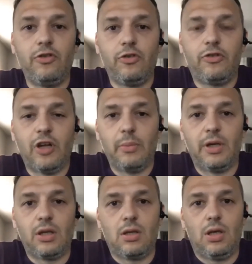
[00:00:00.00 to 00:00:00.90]
in your
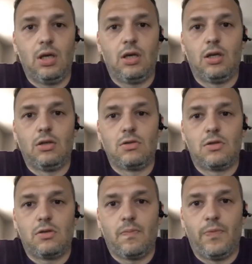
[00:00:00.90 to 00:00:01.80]
stomach and
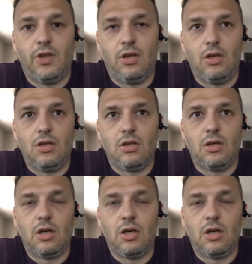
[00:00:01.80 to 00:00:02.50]
the